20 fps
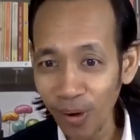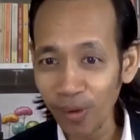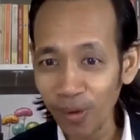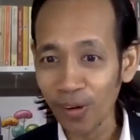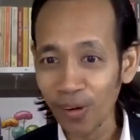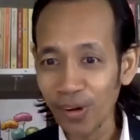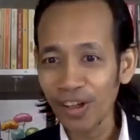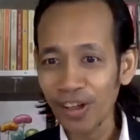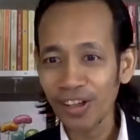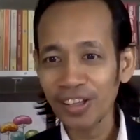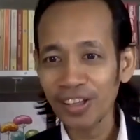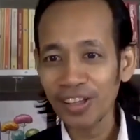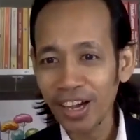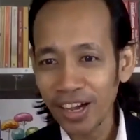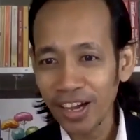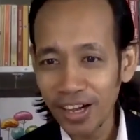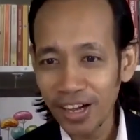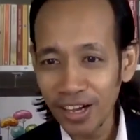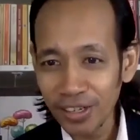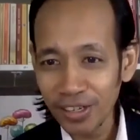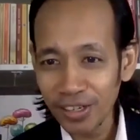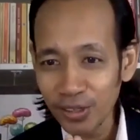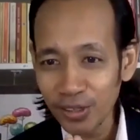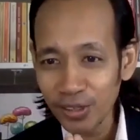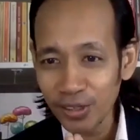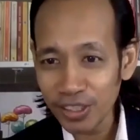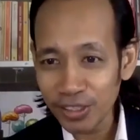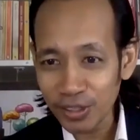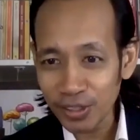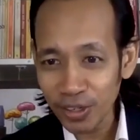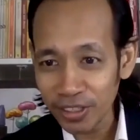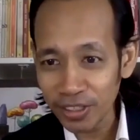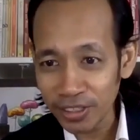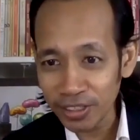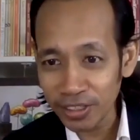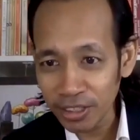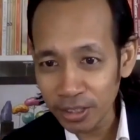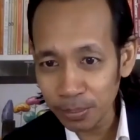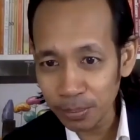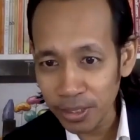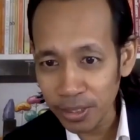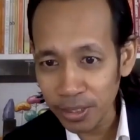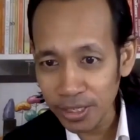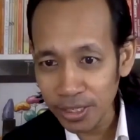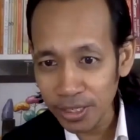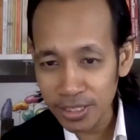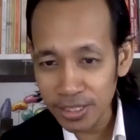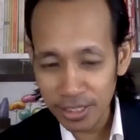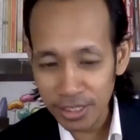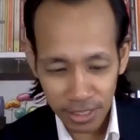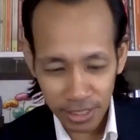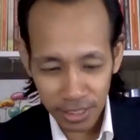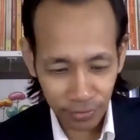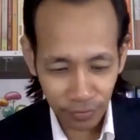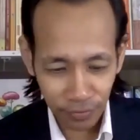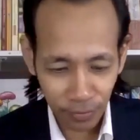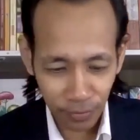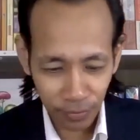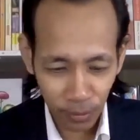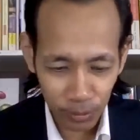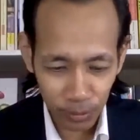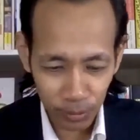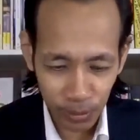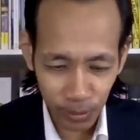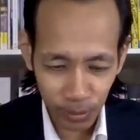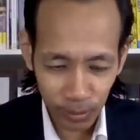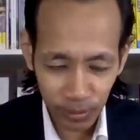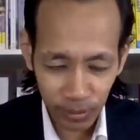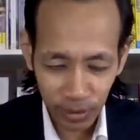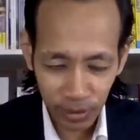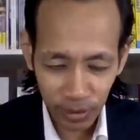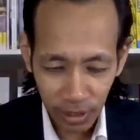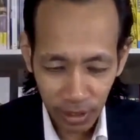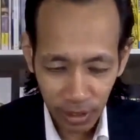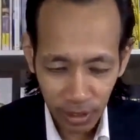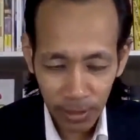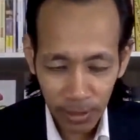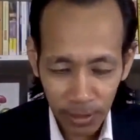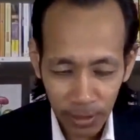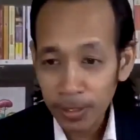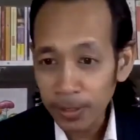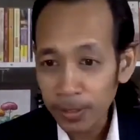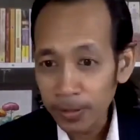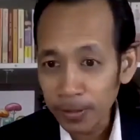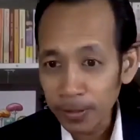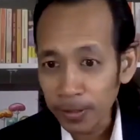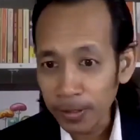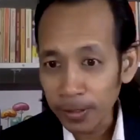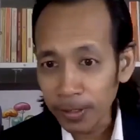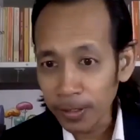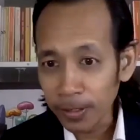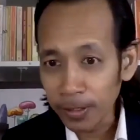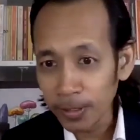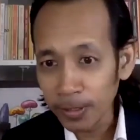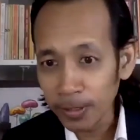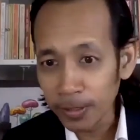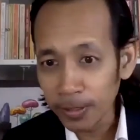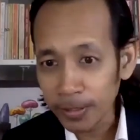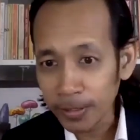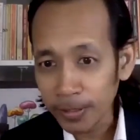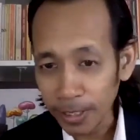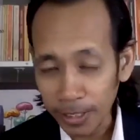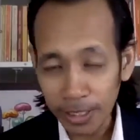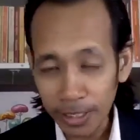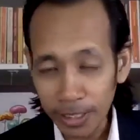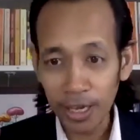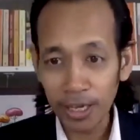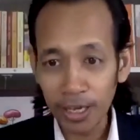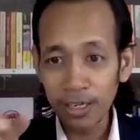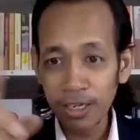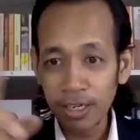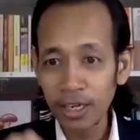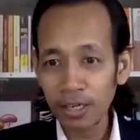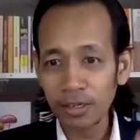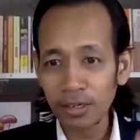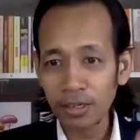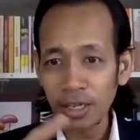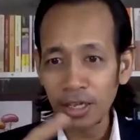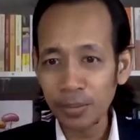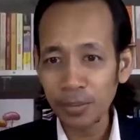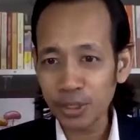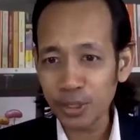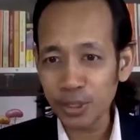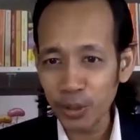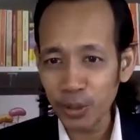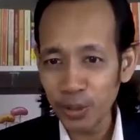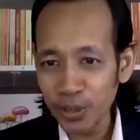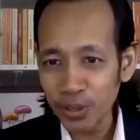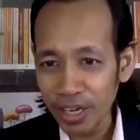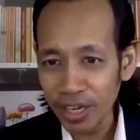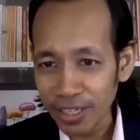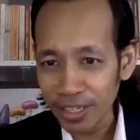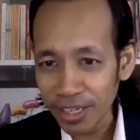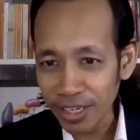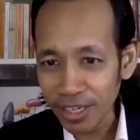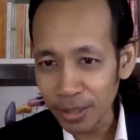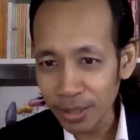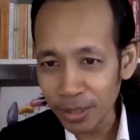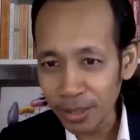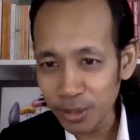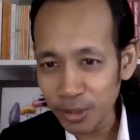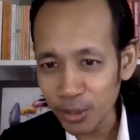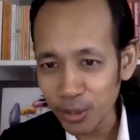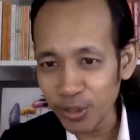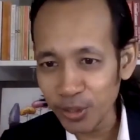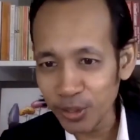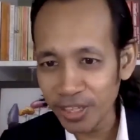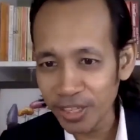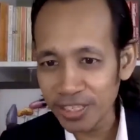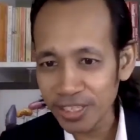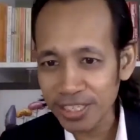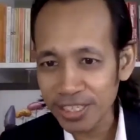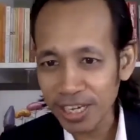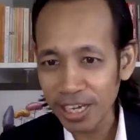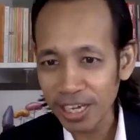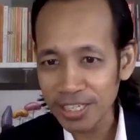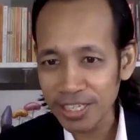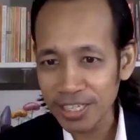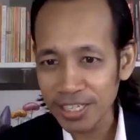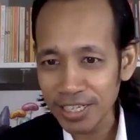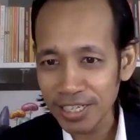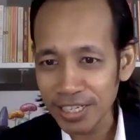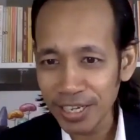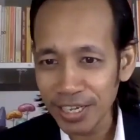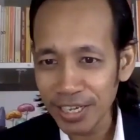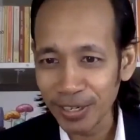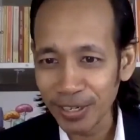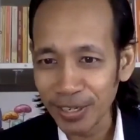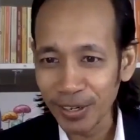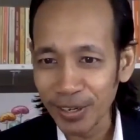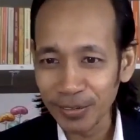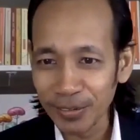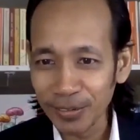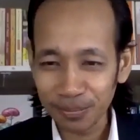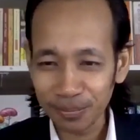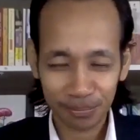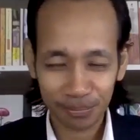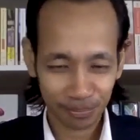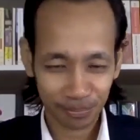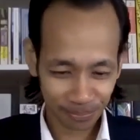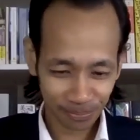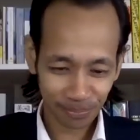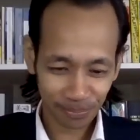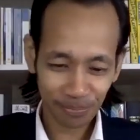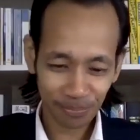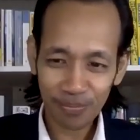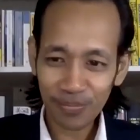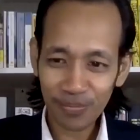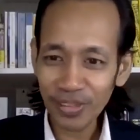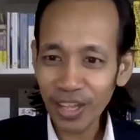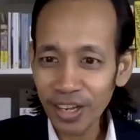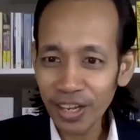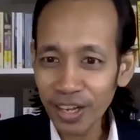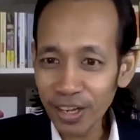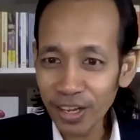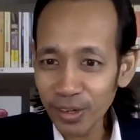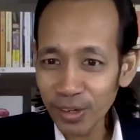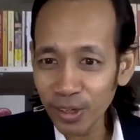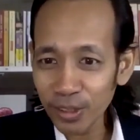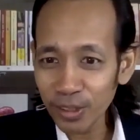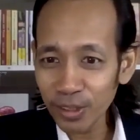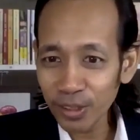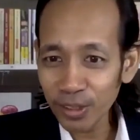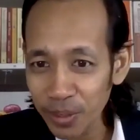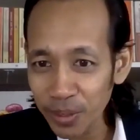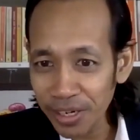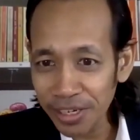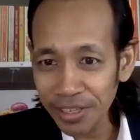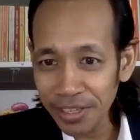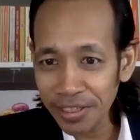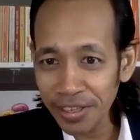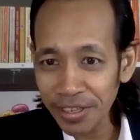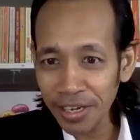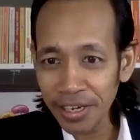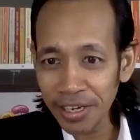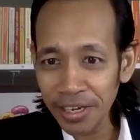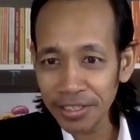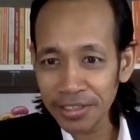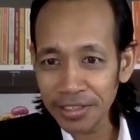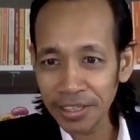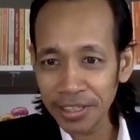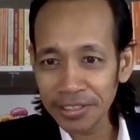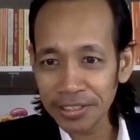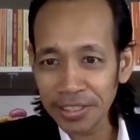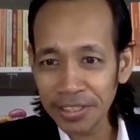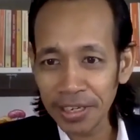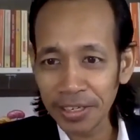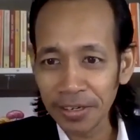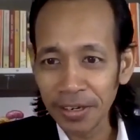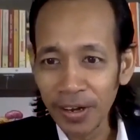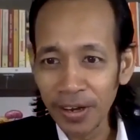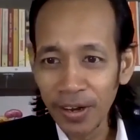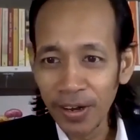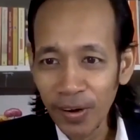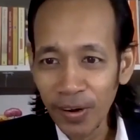Oh, uh, you just saw the title, but didn't see the photo. Uh, okay, uh, let, let me show you again. Yeah, let me show you the slides again. Yeah, uh, not to worry there, Tanjian.